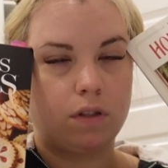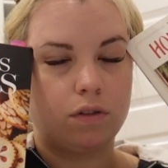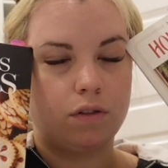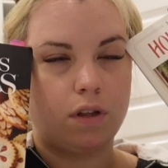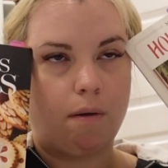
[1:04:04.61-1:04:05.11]

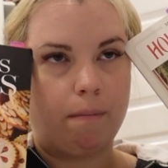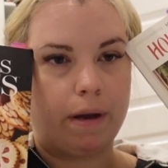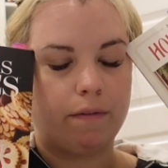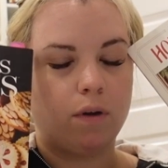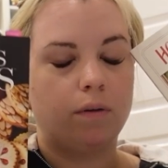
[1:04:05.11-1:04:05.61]
slowing
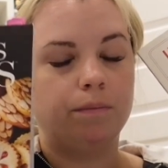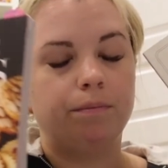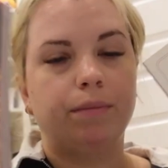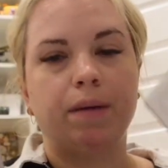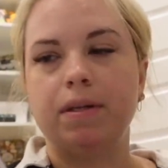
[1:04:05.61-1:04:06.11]
my roll.
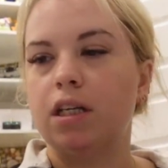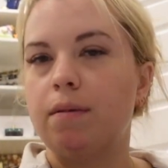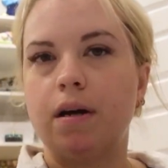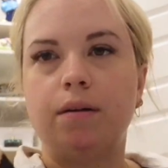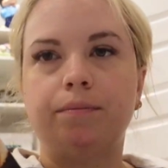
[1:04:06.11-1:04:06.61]
But let me tell you
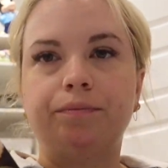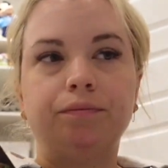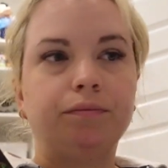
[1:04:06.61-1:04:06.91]
about